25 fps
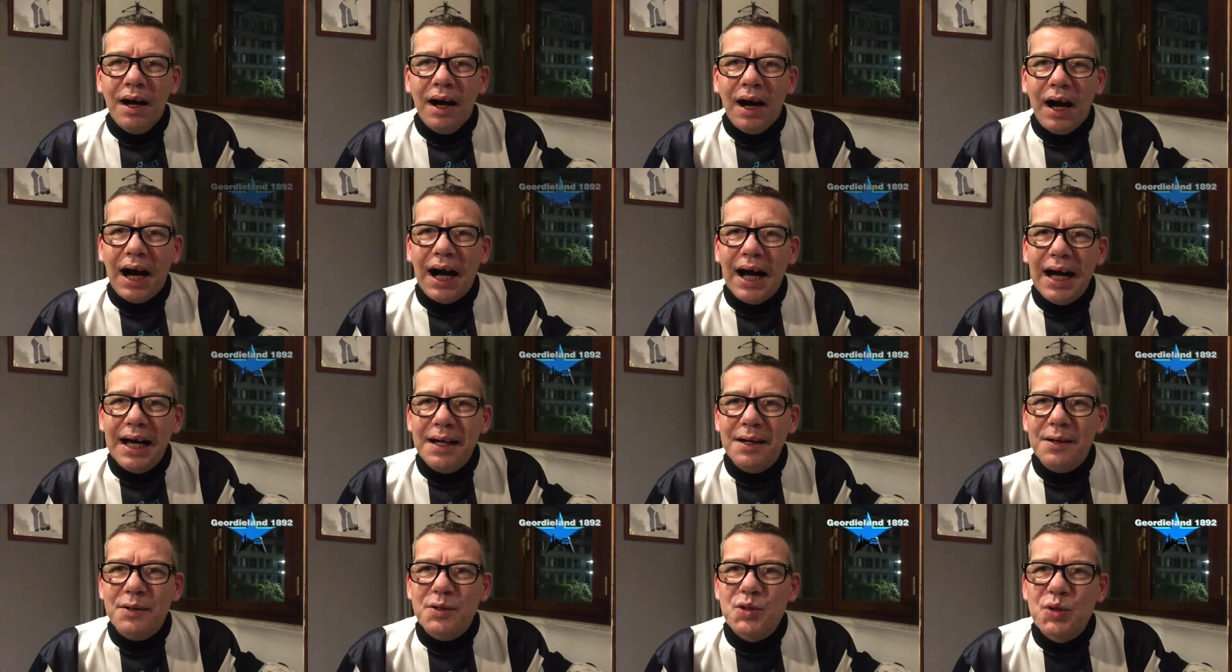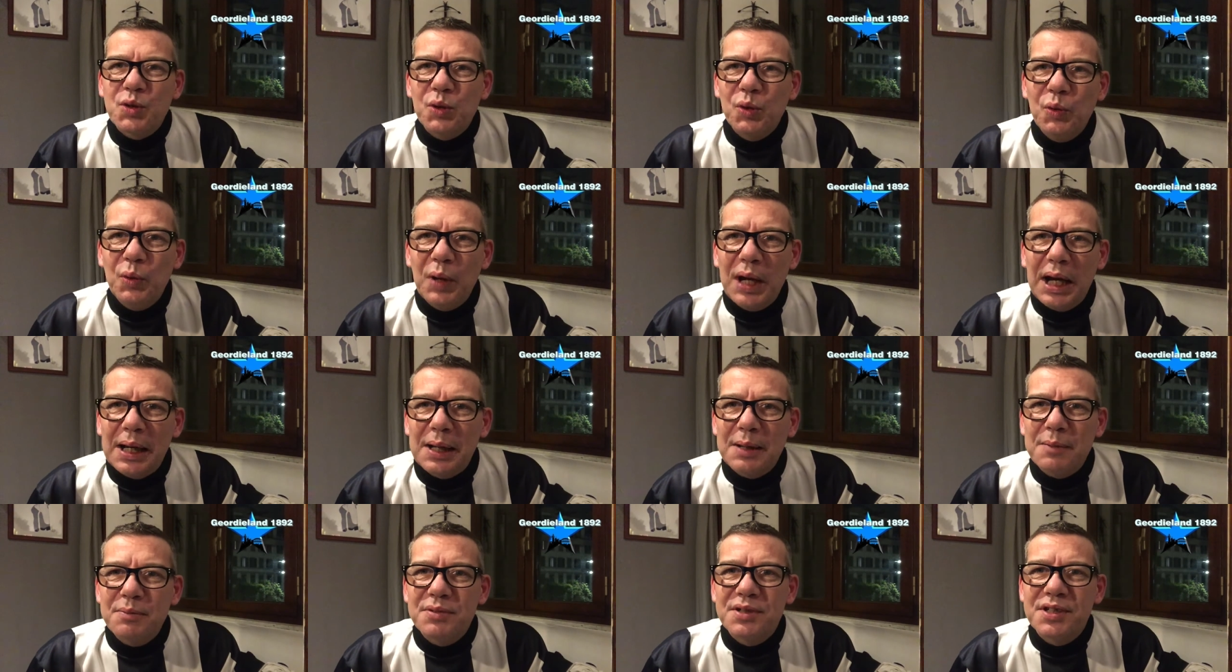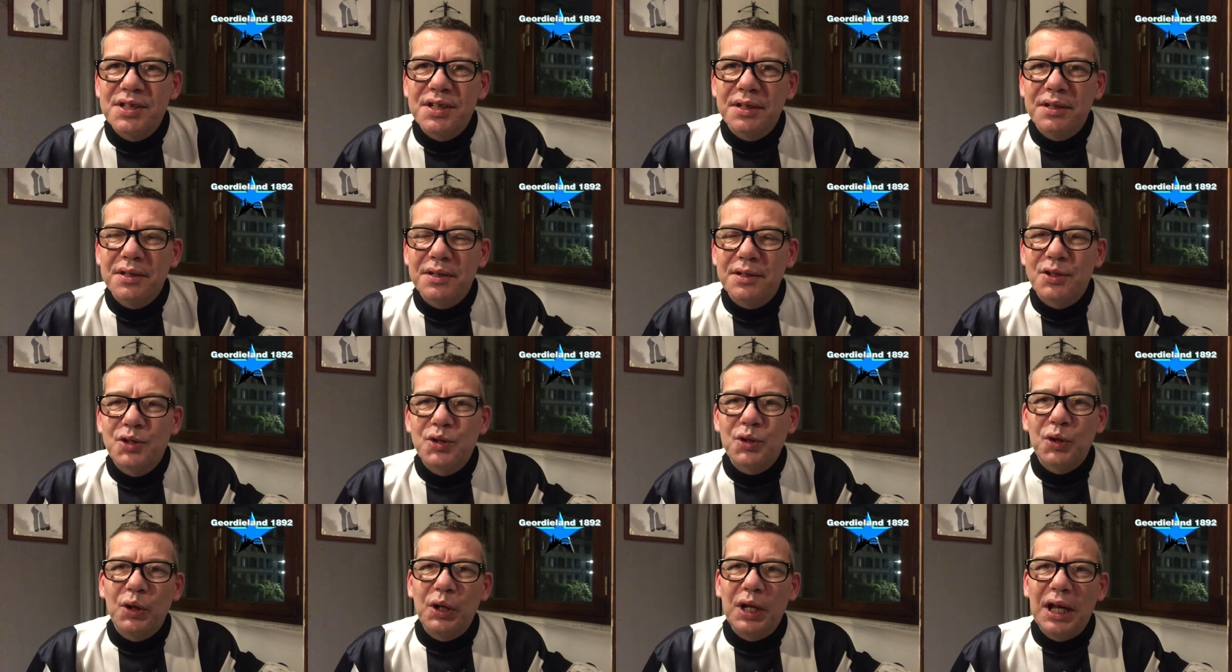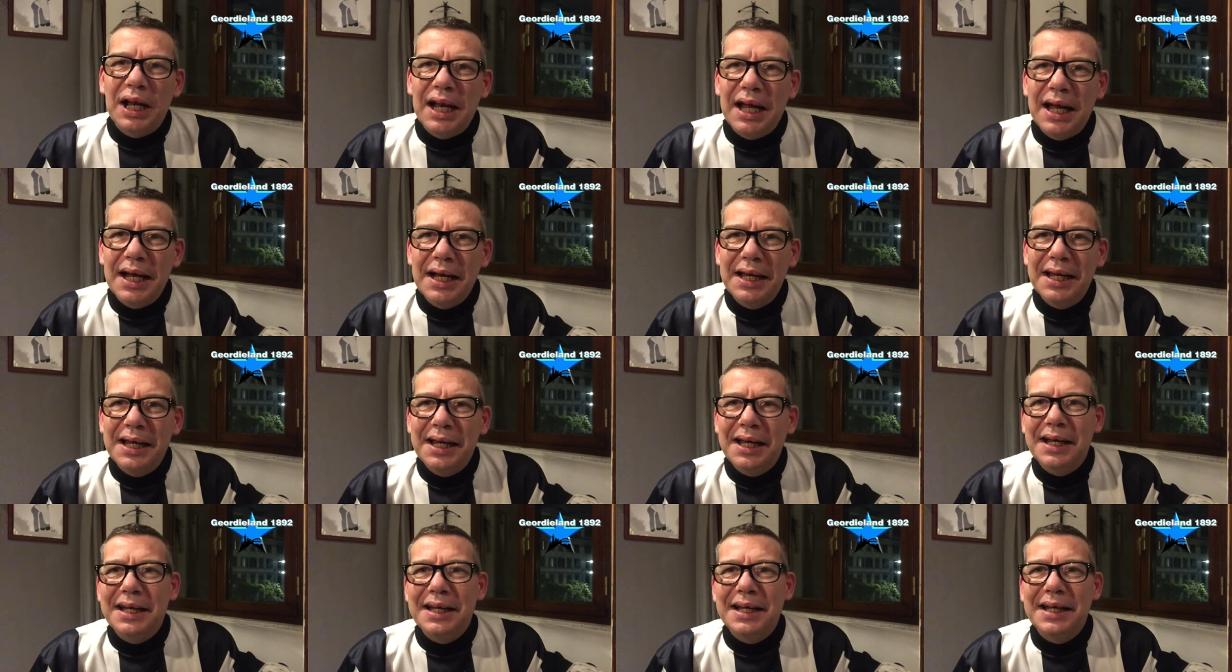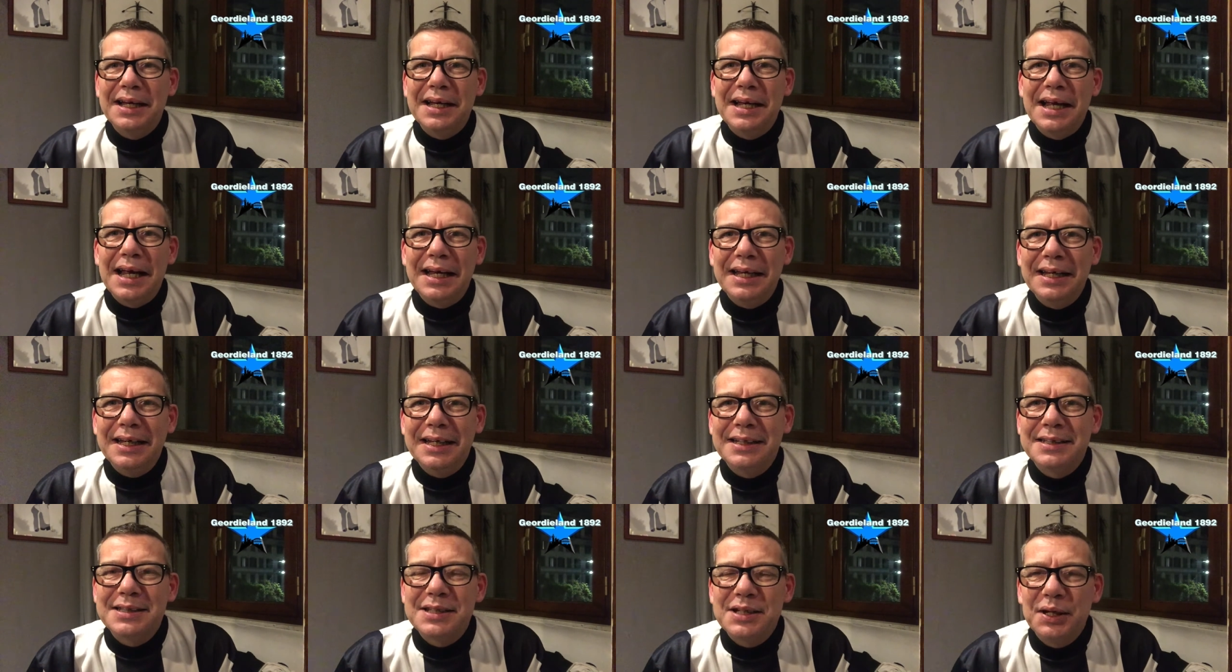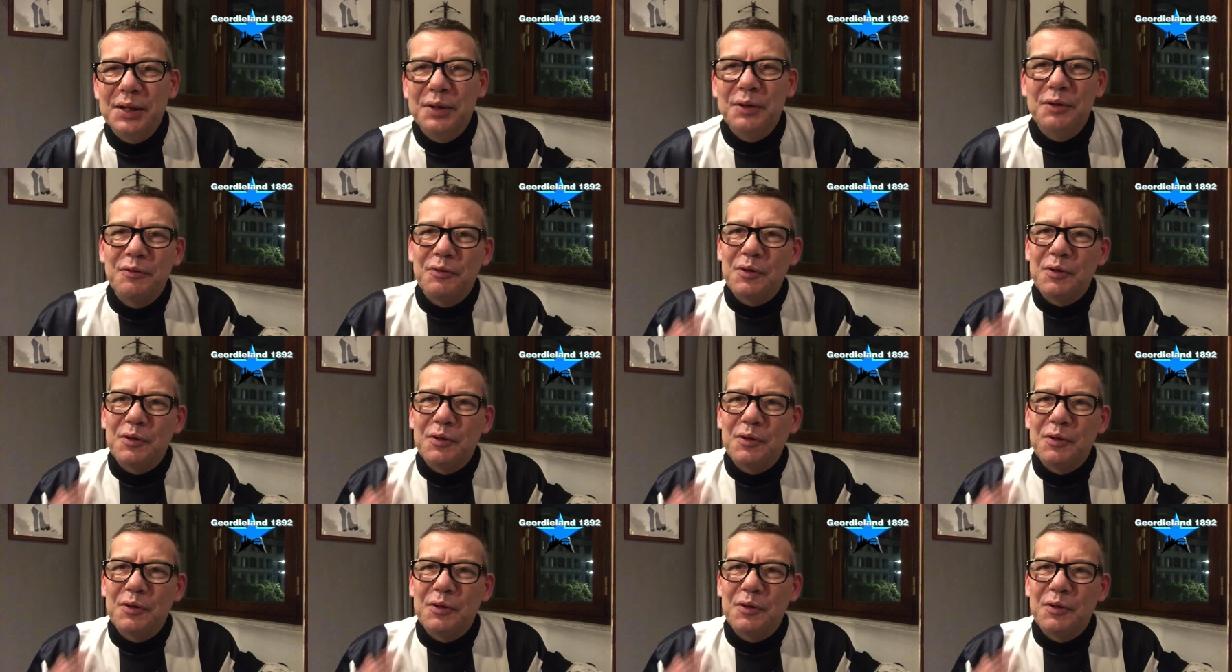Hi, so welcome to Geordieland 1892.